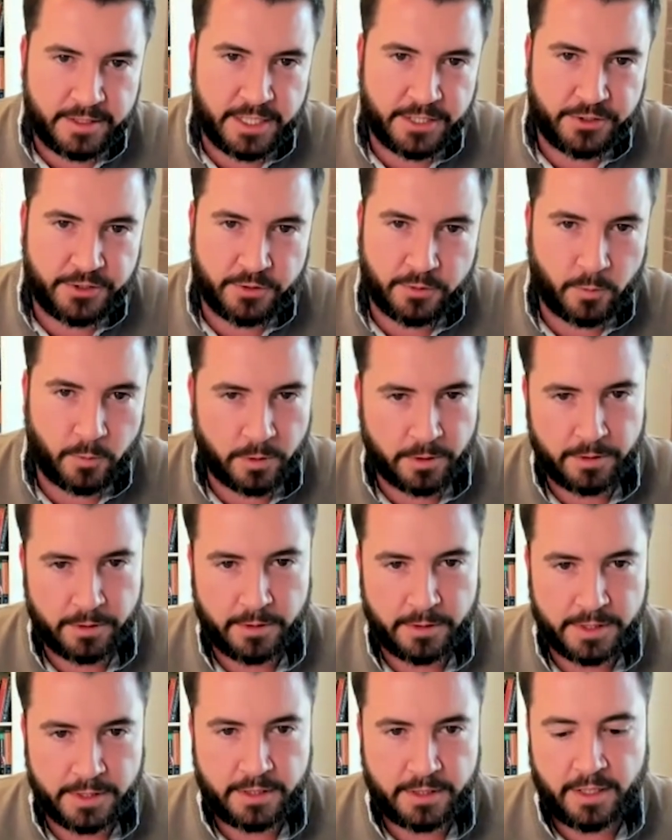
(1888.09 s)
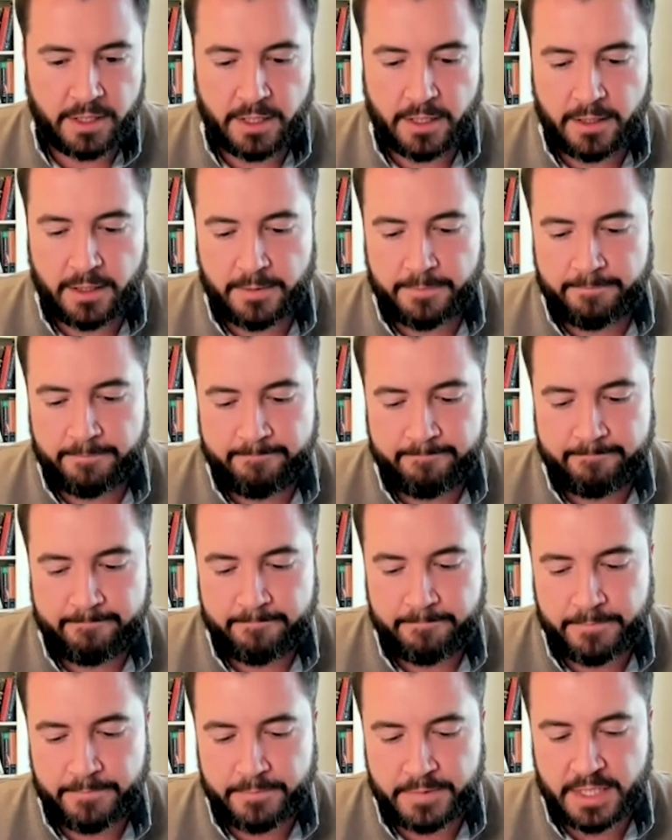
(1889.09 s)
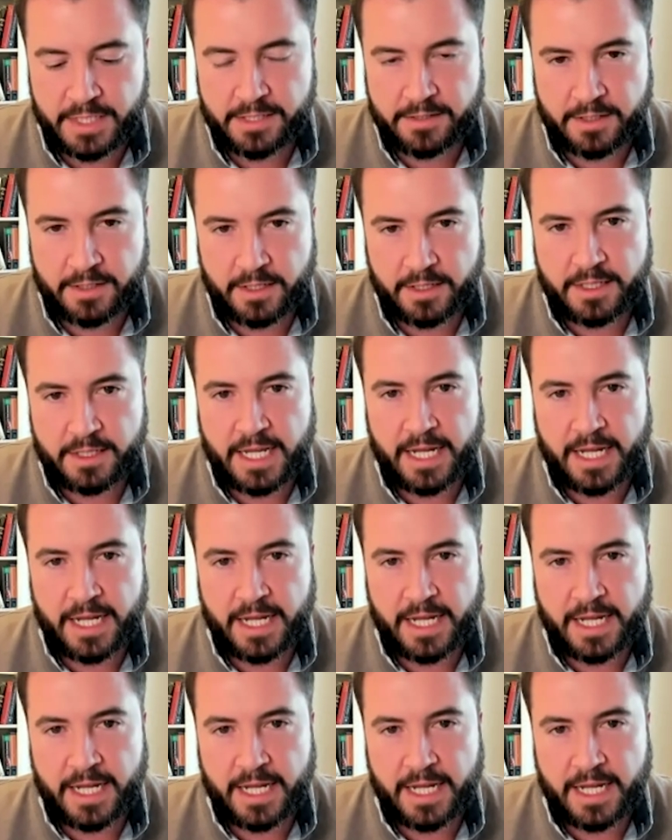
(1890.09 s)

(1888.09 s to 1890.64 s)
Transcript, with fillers: digital world, um, do,